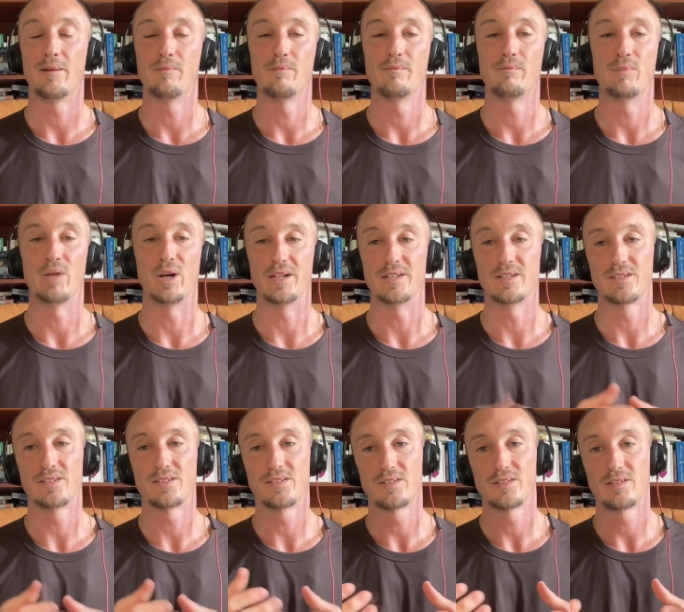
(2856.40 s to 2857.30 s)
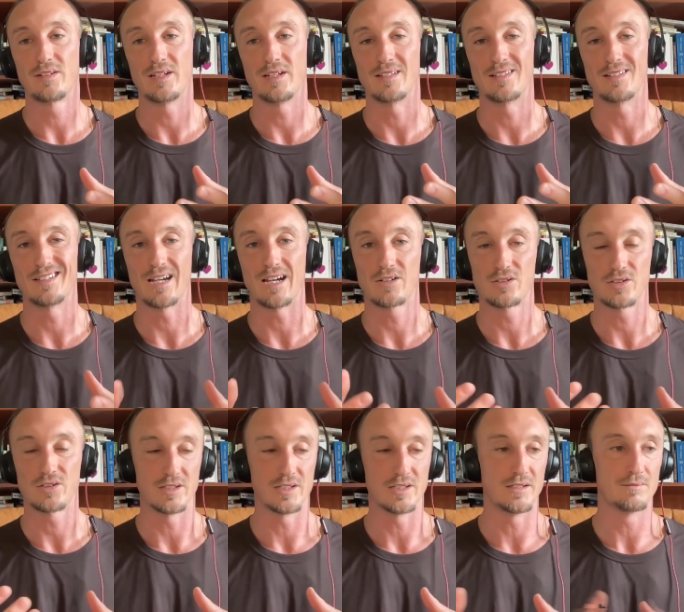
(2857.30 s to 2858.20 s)
But it's
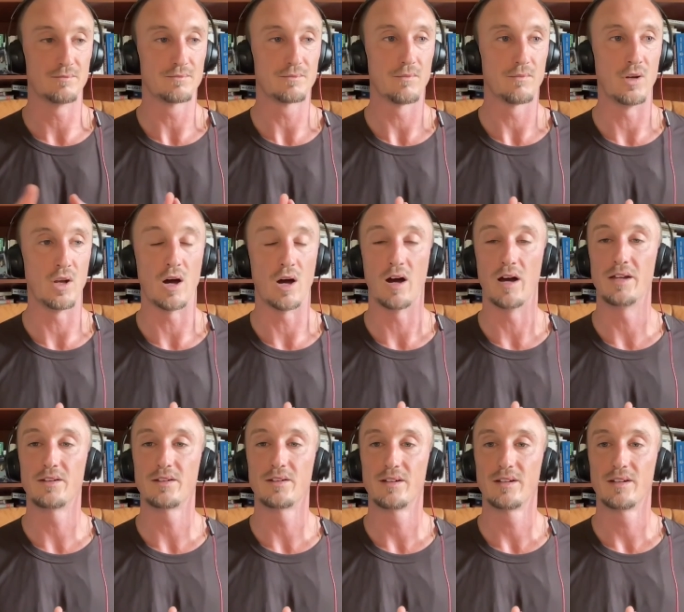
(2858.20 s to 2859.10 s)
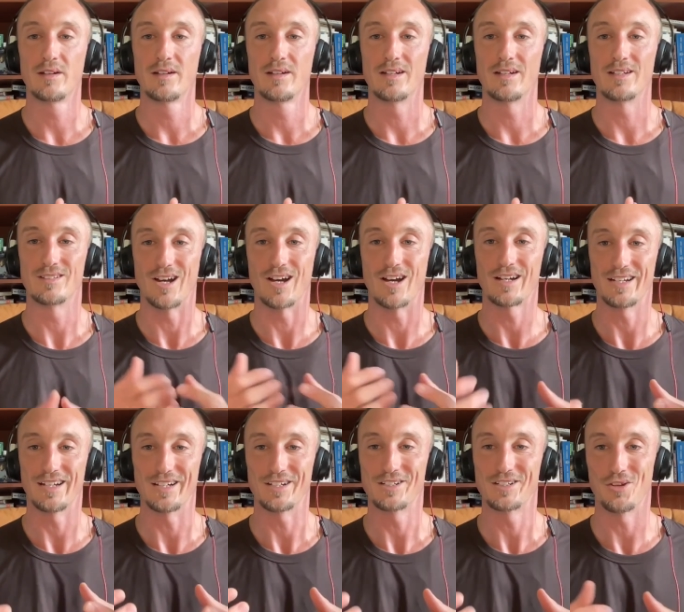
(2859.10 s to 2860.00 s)
actually not. It's not
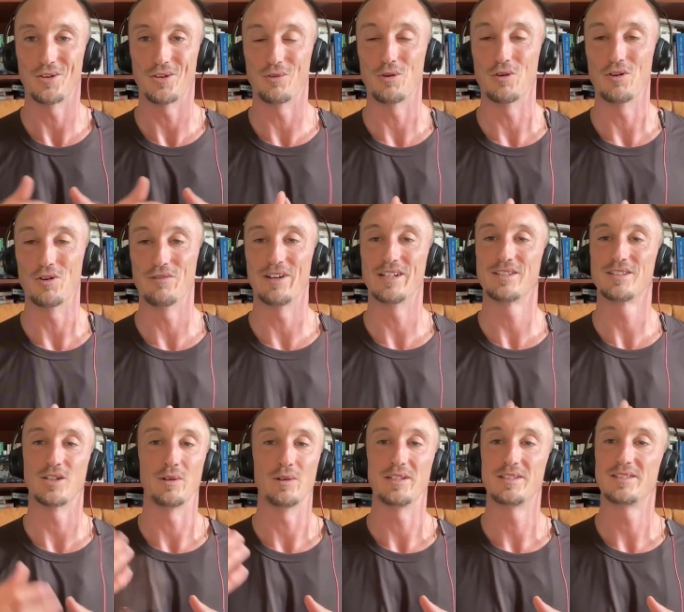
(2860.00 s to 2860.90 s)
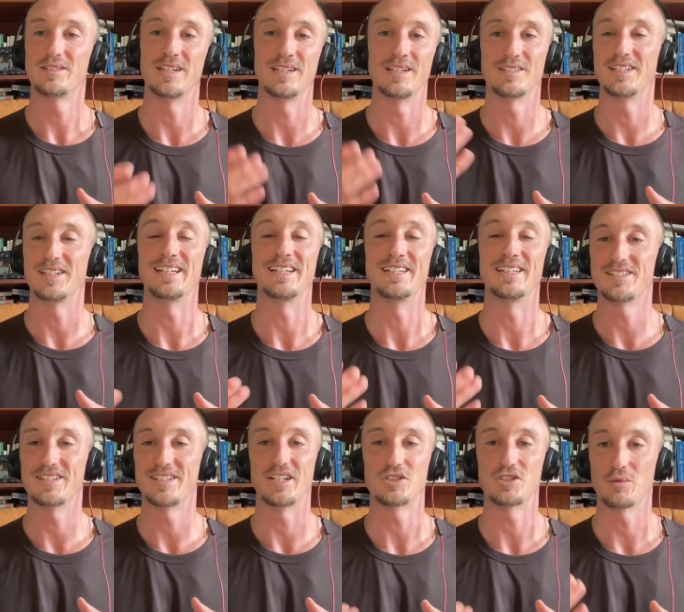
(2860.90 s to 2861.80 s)
getting to the root of it. So it's an
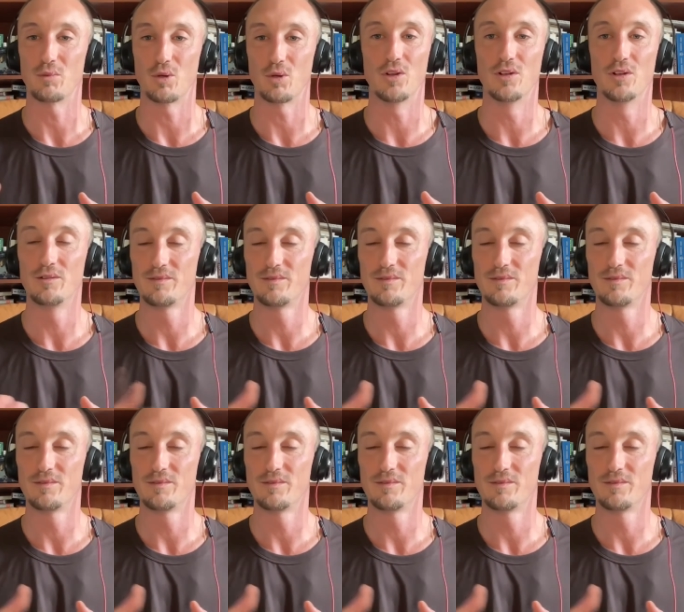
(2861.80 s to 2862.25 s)
insatiable